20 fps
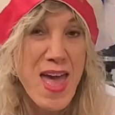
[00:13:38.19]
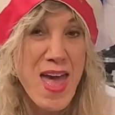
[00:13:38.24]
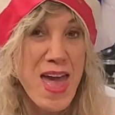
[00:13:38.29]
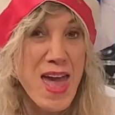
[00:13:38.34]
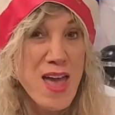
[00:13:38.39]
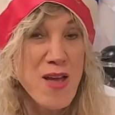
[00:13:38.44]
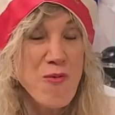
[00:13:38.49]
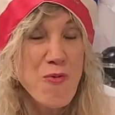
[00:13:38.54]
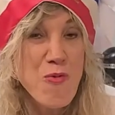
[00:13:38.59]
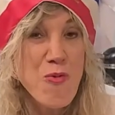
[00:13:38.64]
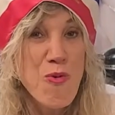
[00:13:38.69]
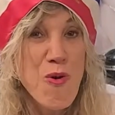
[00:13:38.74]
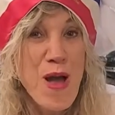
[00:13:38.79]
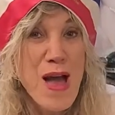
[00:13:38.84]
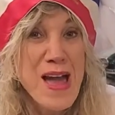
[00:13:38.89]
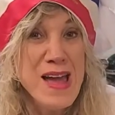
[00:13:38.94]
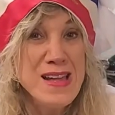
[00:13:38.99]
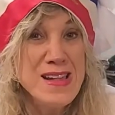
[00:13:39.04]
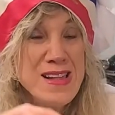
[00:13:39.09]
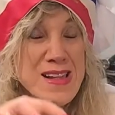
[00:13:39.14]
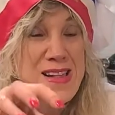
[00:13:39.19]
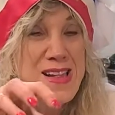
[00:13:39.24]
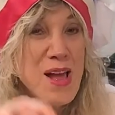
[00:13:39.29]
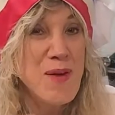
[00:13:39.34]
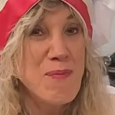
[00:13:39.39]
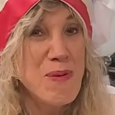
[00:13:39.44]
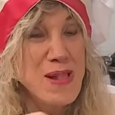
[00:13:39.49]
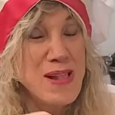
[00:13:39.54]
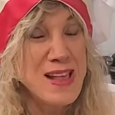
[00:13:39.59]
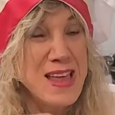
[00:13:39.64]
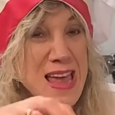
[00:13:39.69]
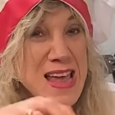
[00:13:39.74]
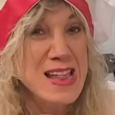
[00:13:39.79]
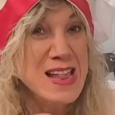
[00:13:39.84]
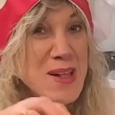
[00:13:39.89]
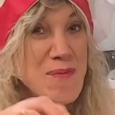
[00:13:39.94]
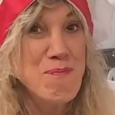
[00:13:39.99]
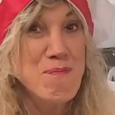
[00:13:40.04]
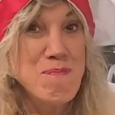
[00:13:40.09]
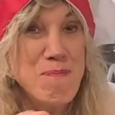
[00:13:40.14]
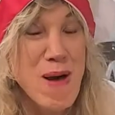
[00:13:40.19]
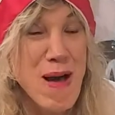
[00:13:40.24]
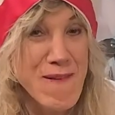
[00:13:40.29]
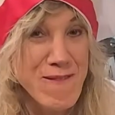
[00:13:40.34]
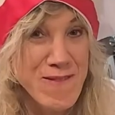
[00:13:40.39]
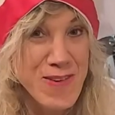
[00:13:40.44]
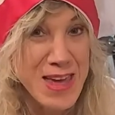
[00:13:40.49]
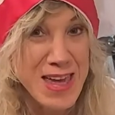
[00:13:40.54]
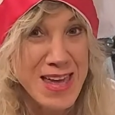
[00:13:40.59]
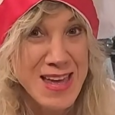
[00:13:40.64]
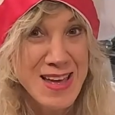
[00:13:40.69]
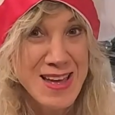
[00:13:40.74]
it rises up, it gets puffy.